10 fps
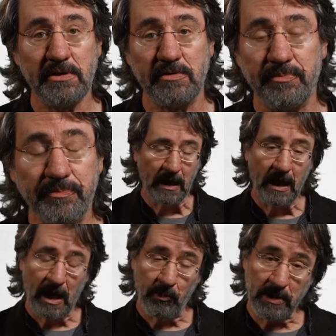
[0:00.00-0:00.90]
And,
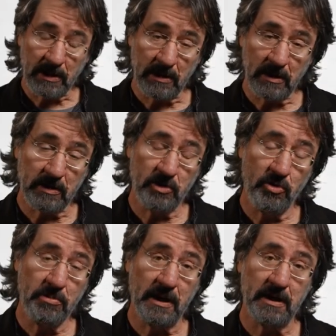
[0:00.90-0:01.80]
and we can
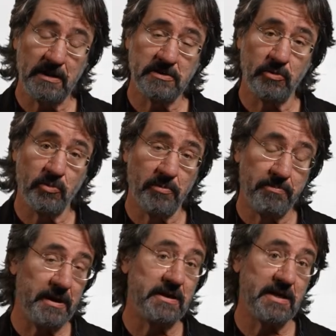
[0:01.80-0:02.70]
accumulate, as it were,
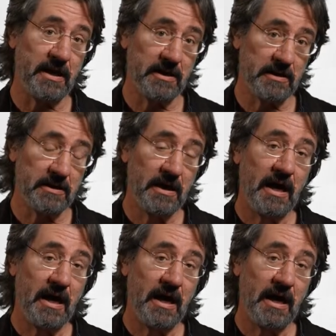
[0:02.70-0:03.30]
big data